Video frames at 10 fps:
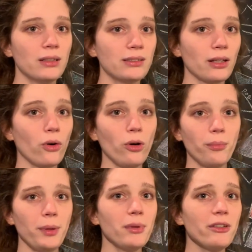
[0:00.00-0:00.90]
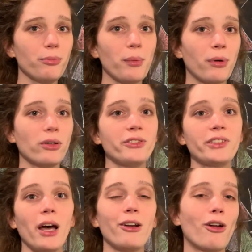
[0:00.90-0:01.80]
So people have proposed
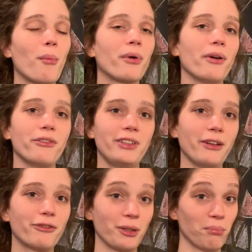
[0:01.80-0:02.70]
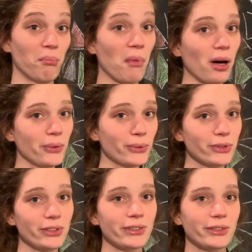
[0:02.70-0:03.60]
a number of different
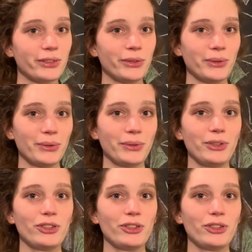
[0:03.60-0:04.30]
models to